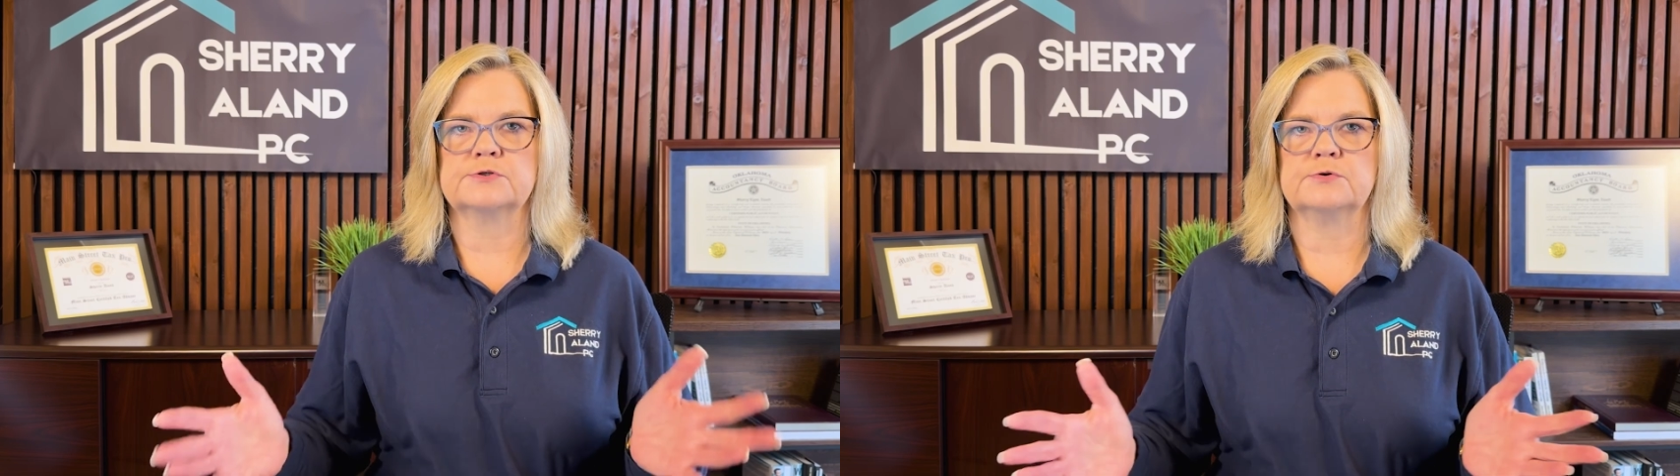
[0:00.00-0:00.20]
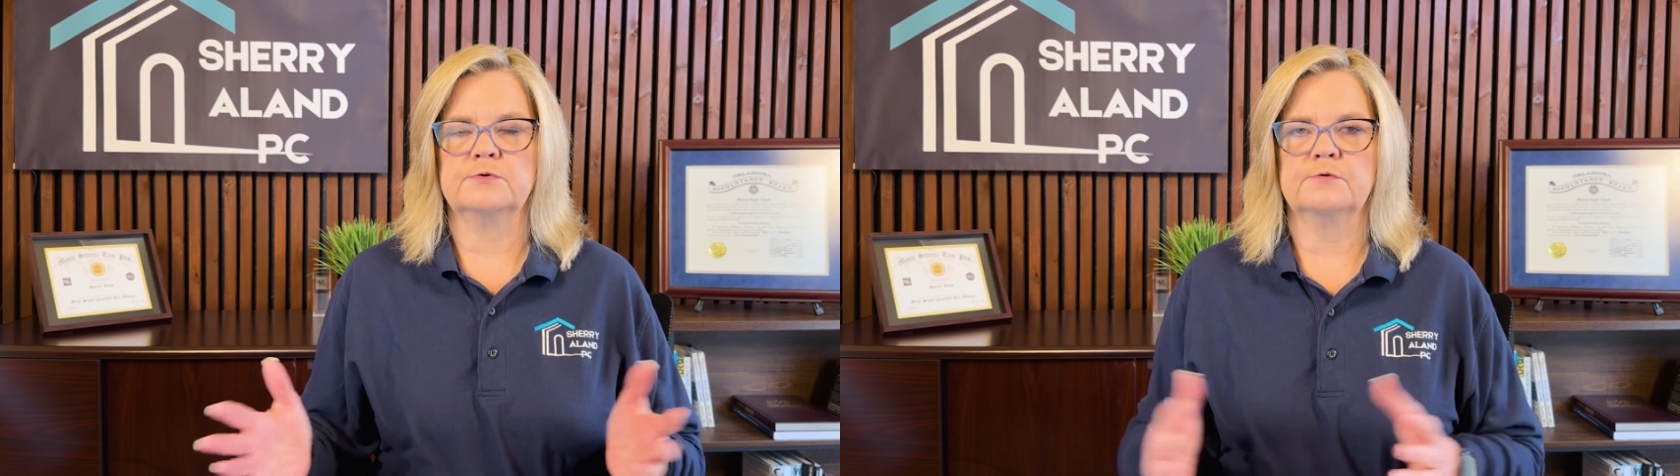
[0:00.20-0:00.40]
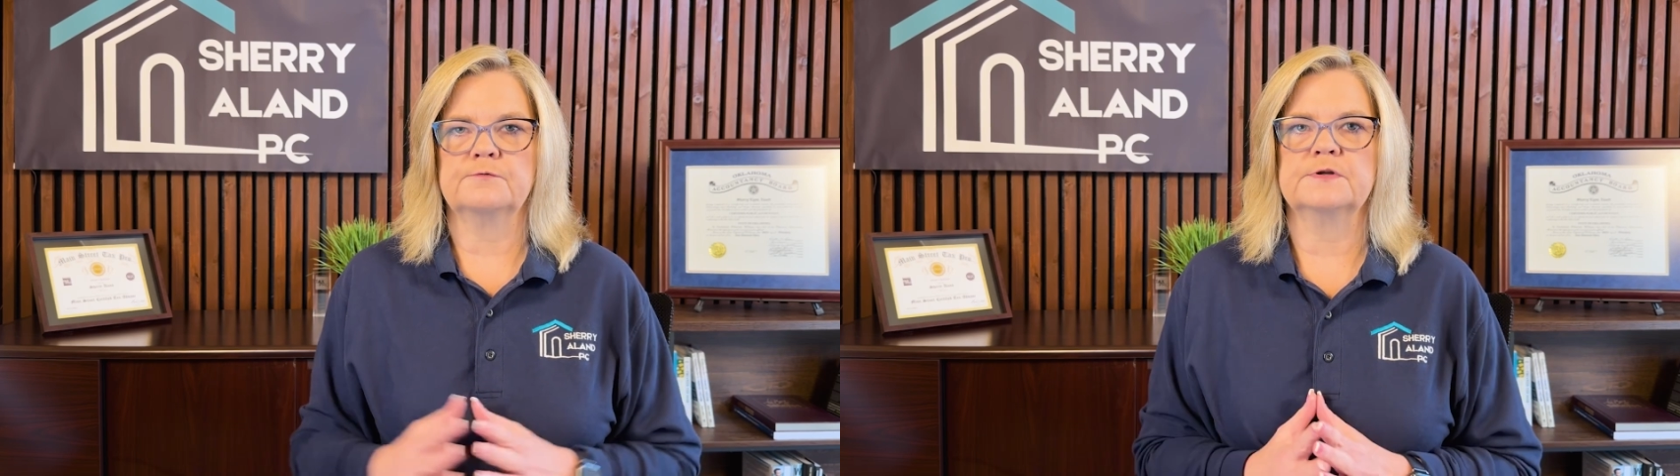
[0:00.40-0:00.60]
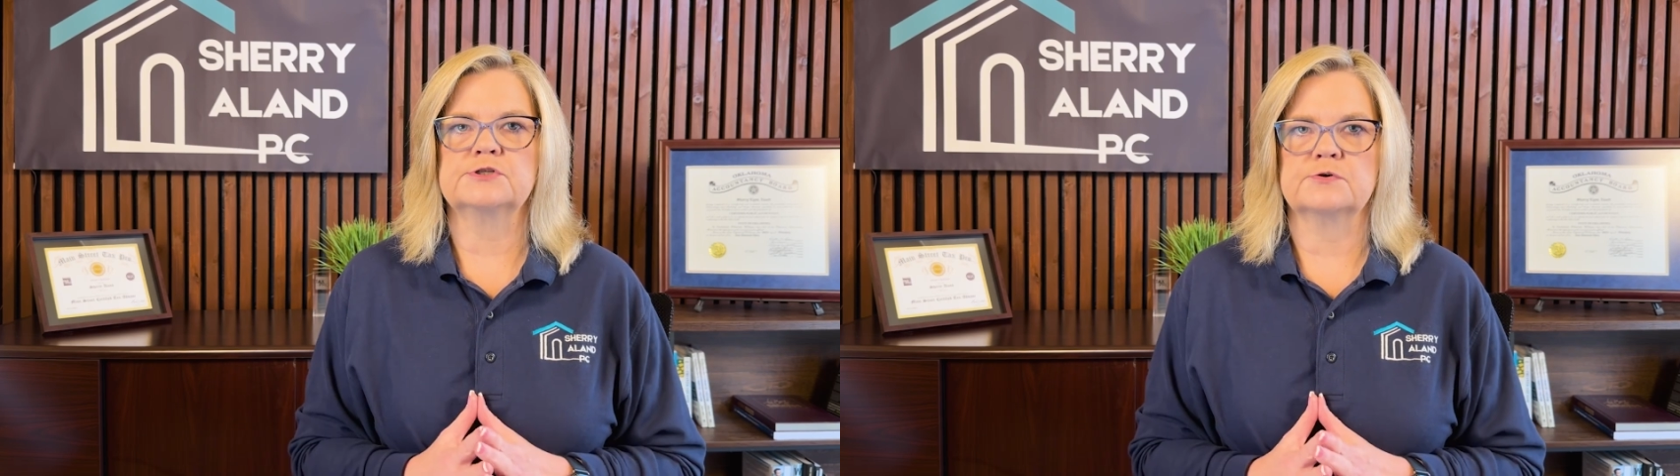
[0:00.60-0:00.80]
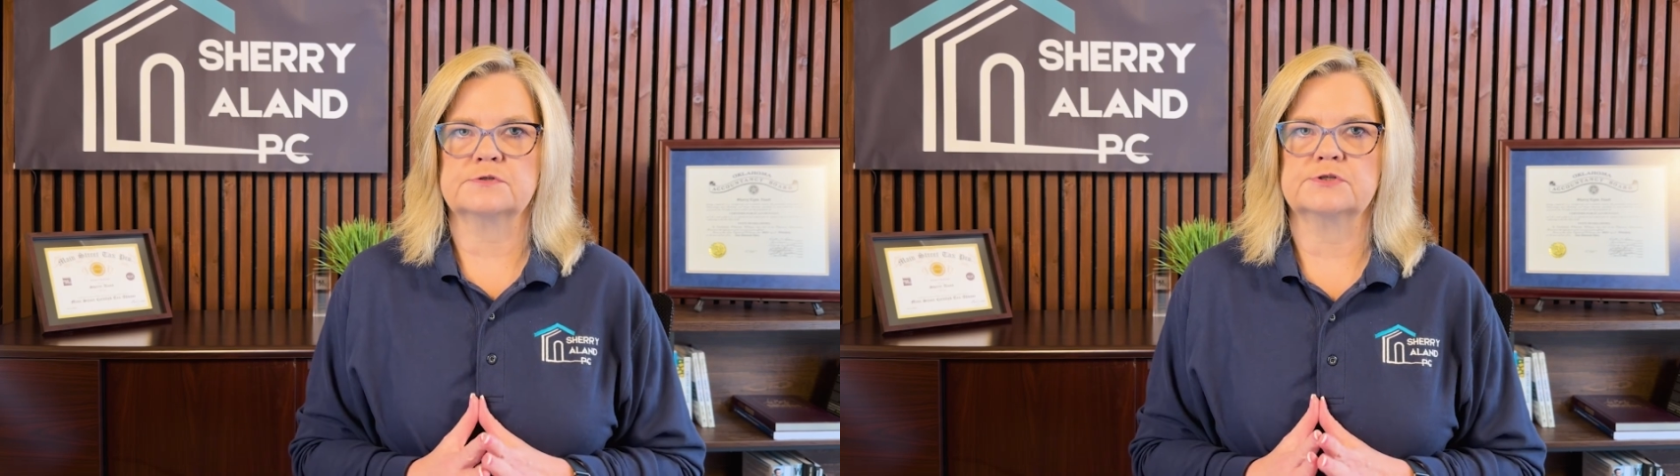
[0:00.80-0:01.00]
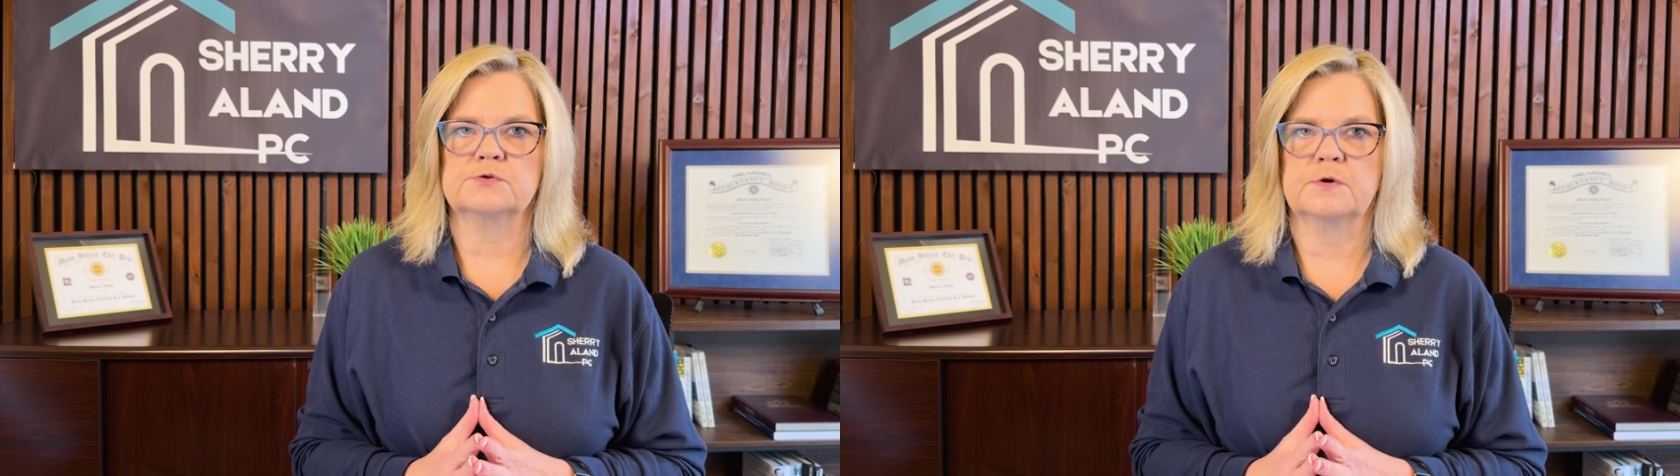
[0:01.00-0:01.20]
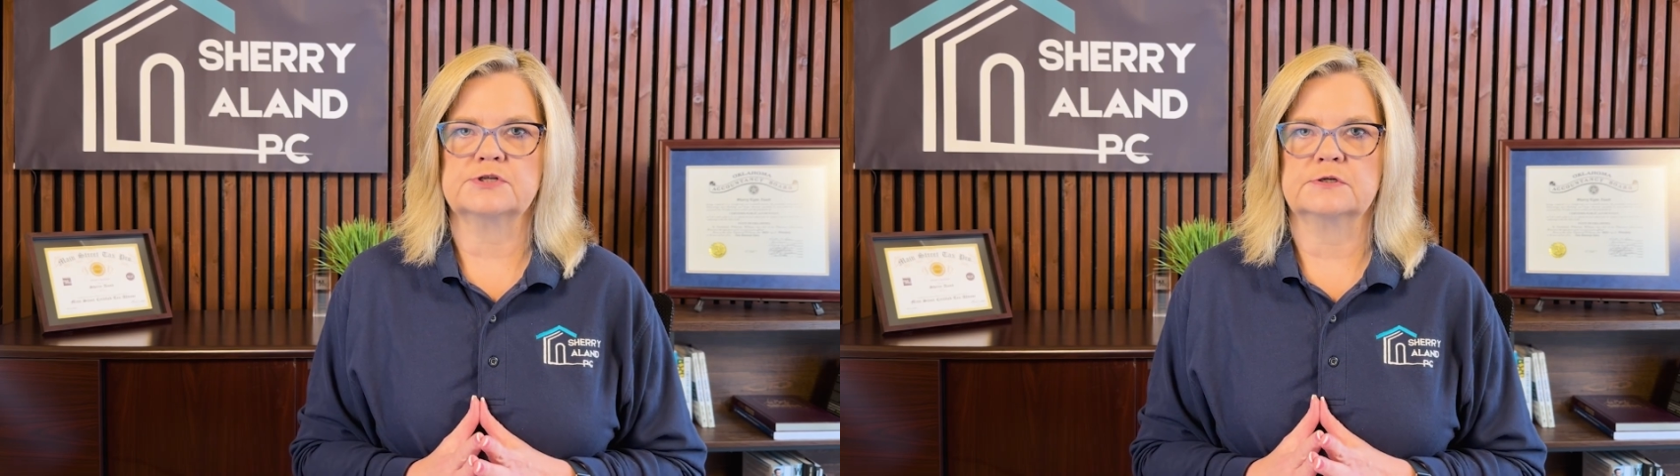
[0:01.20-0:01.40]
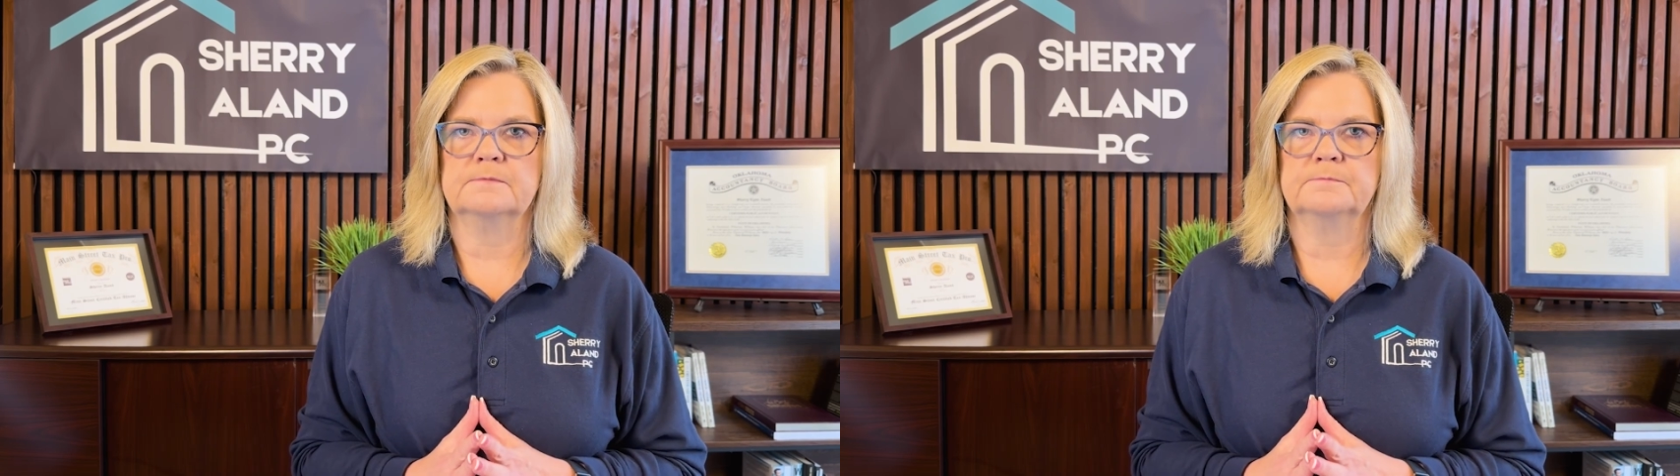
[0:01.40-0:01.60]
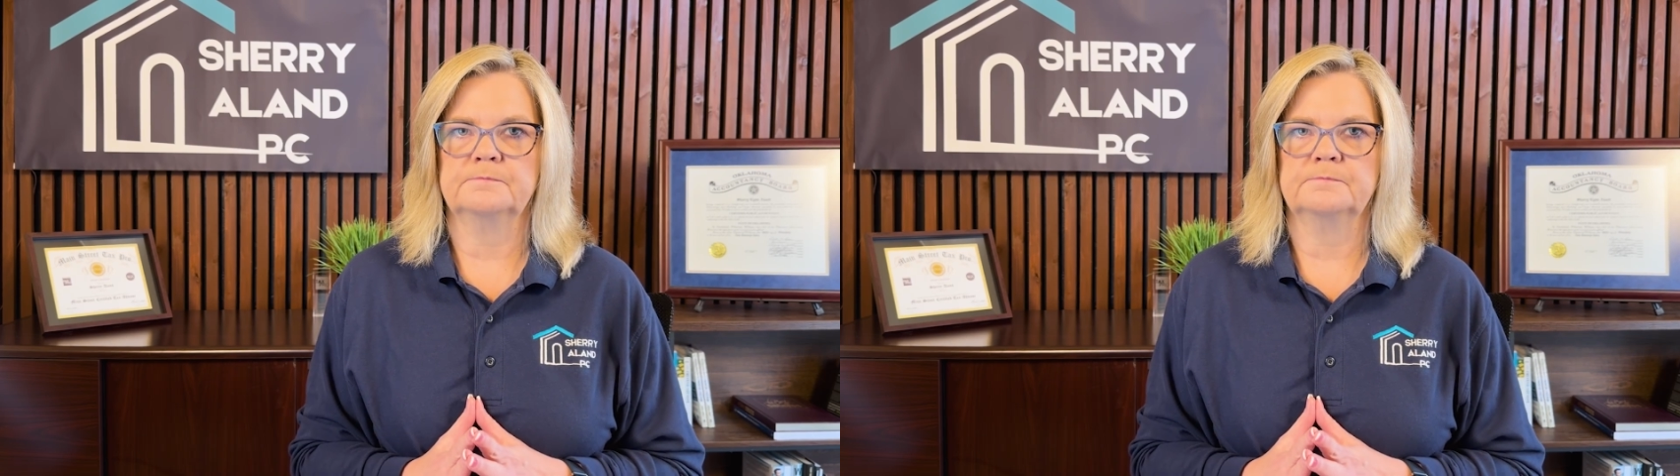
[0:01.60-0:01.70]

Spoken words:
two fits your situation.